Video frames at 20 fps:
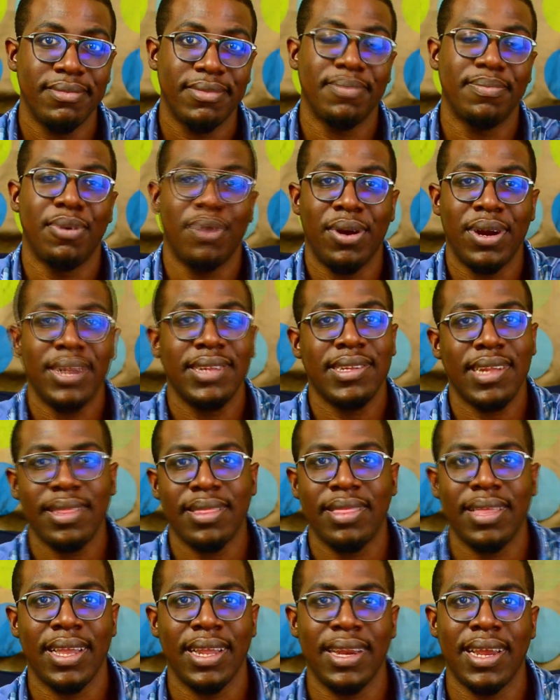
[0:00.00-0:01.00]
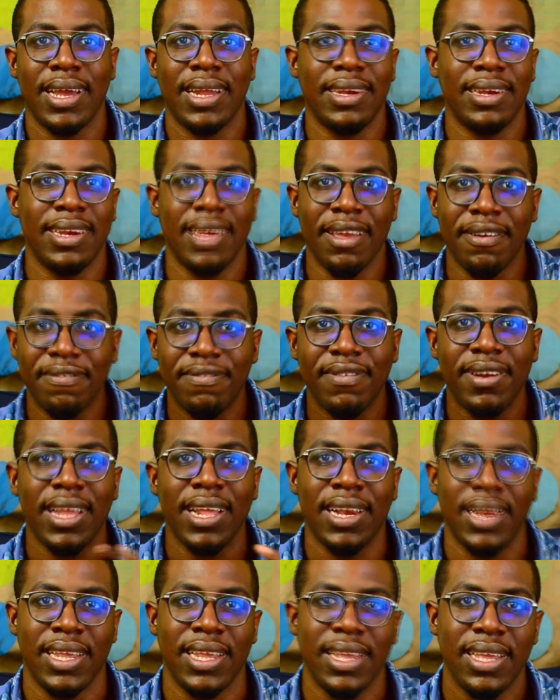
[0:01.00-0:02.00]
Porn is a thing that
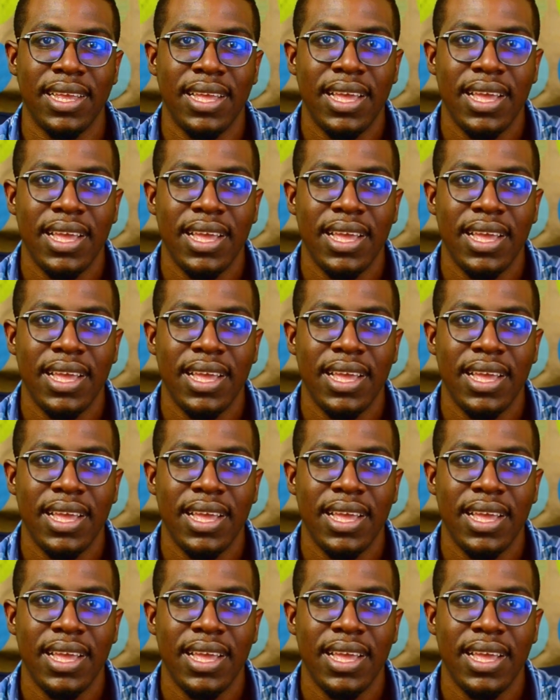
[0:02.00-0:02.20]
definitely